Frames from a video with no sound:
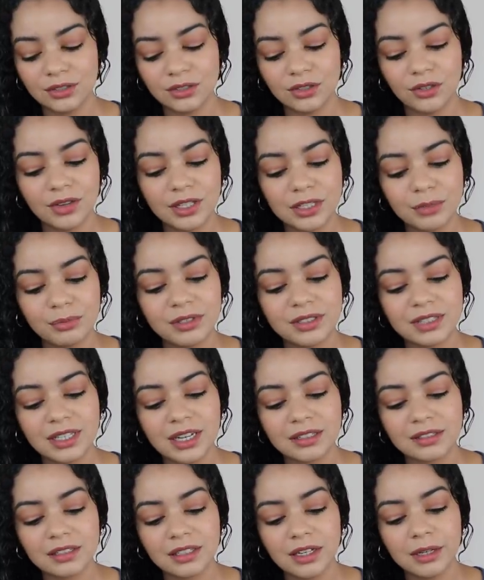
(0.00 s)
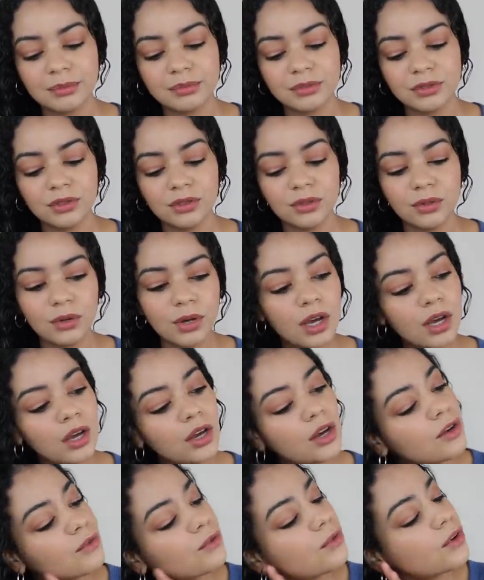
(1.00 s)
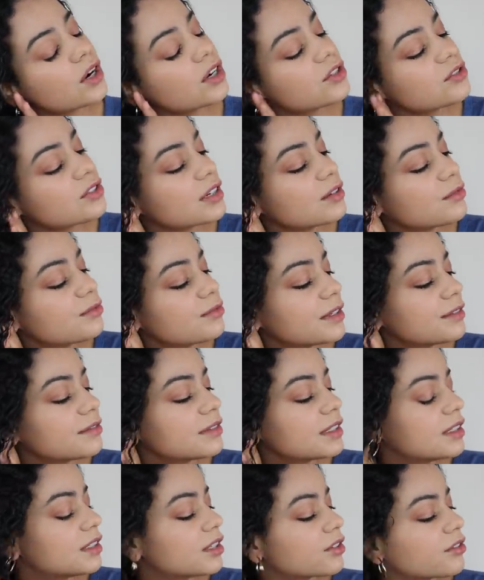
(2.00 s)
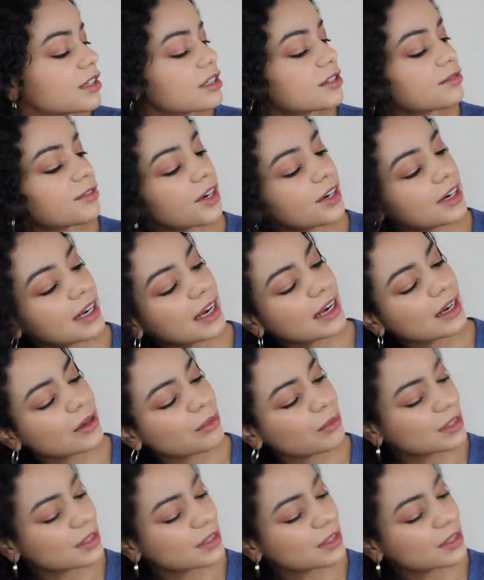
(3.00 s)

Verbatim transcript: So this protects up to 450 degrees Fahrenheit,